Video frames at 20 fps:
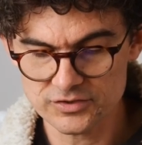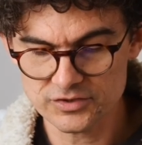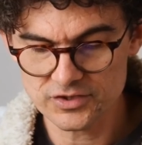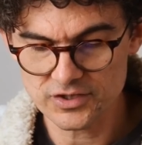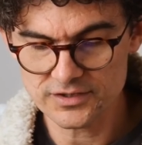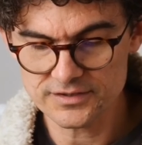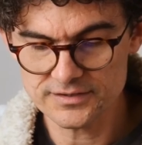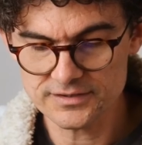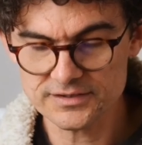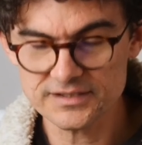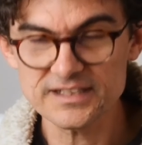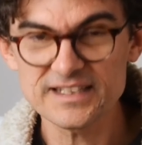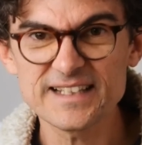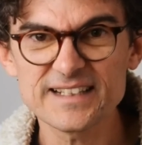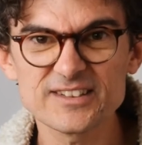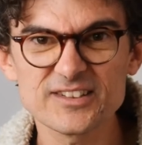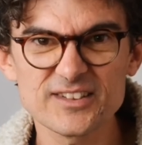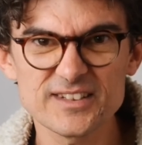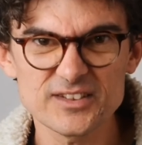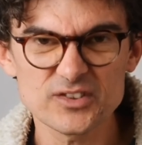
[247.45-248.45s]
Start and
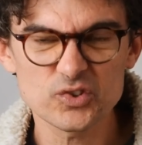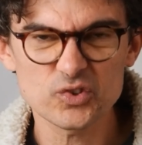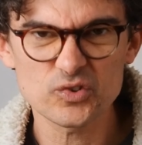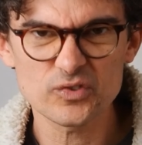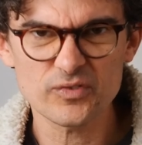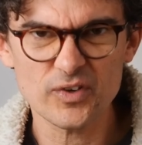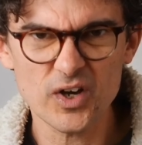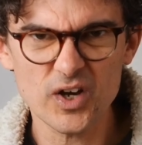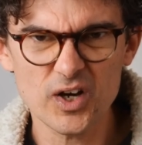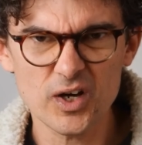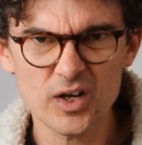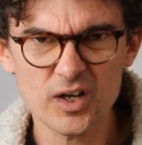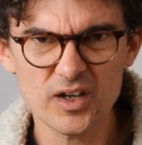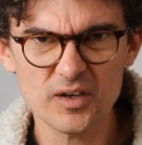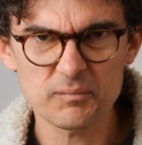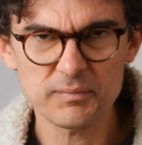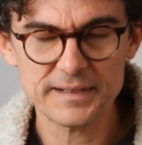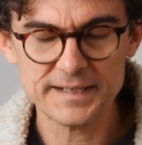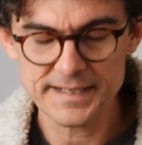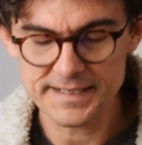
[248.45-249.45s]
select are these sort of
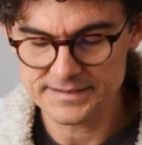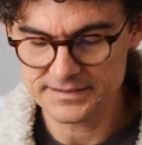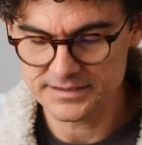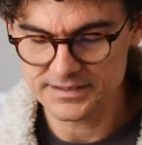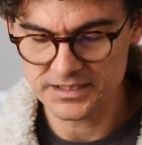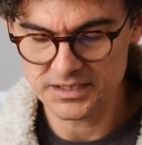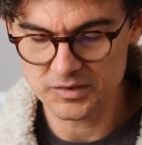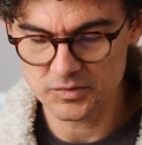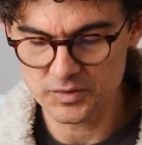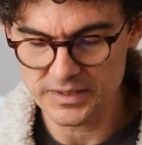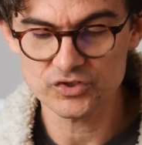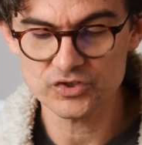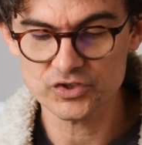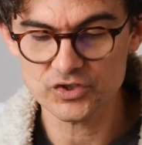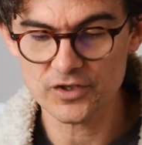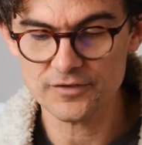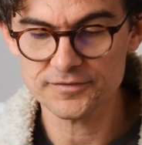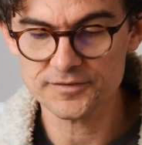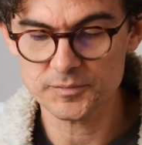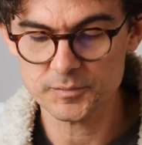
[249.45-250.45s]
hard plastic
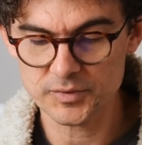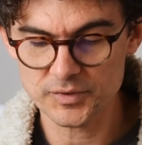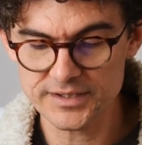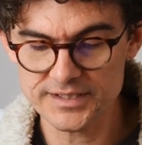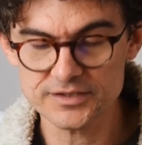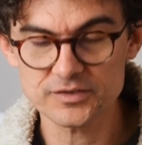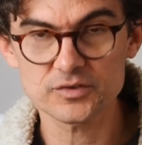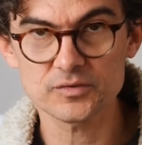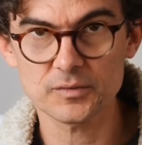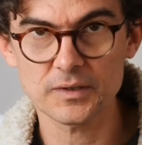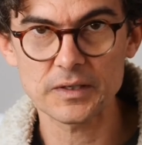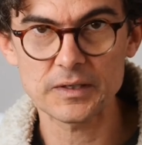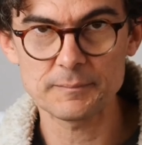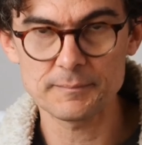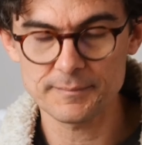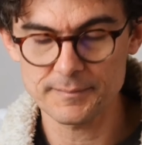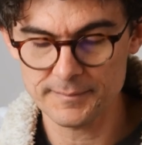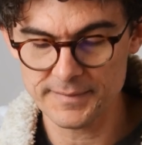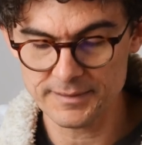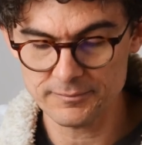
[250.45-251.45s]
soft press
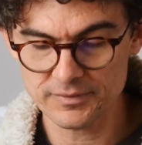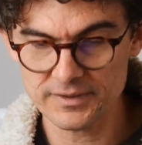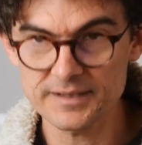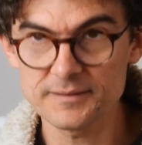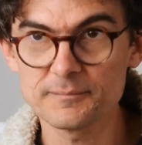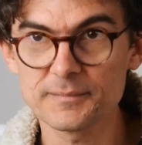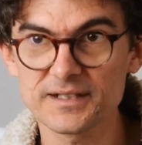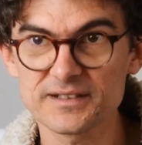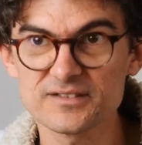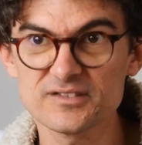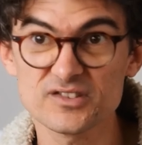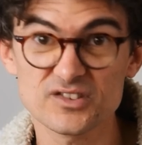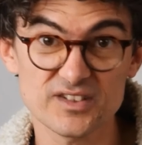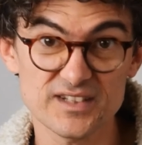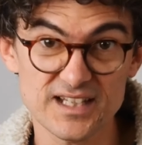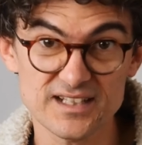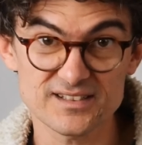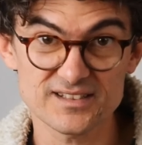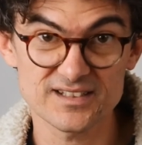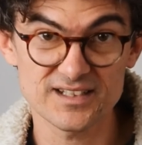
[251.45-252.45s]
membrane buttons, so
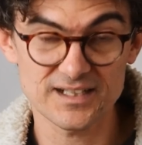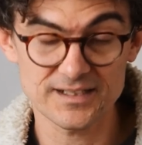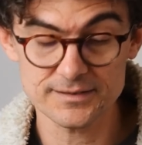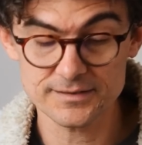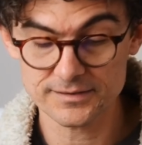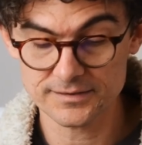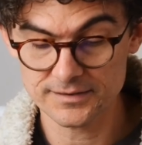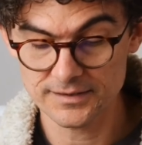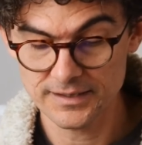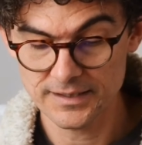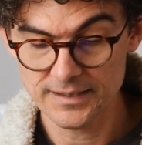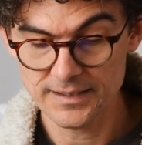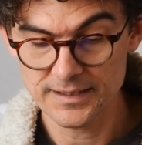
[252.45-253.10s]
that's nice.